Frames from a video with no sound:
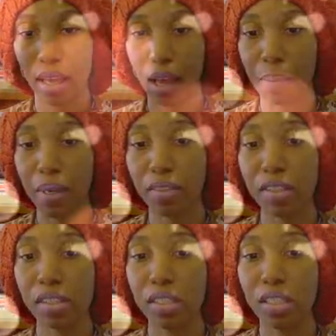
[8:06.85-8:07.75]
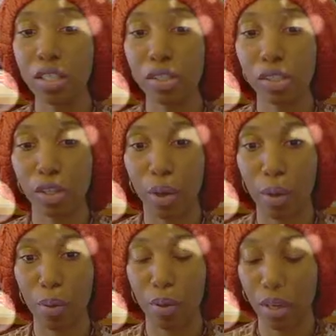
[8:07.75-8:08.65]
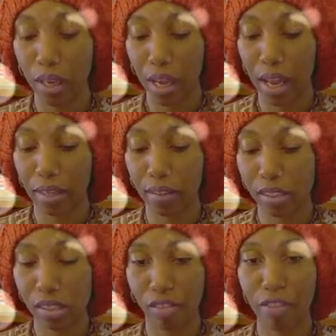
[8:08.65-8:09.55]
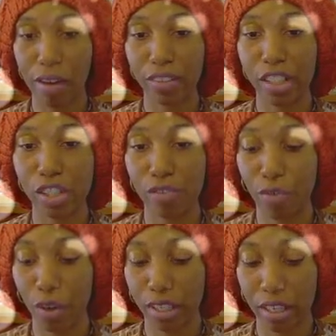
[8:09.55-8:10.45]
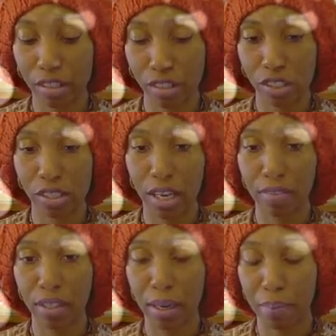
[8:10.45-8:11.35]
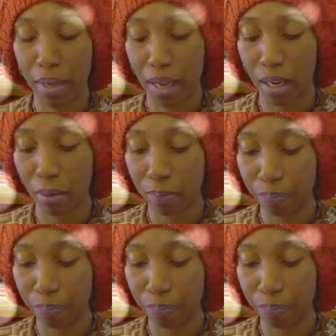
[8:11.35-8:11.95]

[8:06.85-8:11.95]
I made this years ago, and this is a foundation for a character design that I made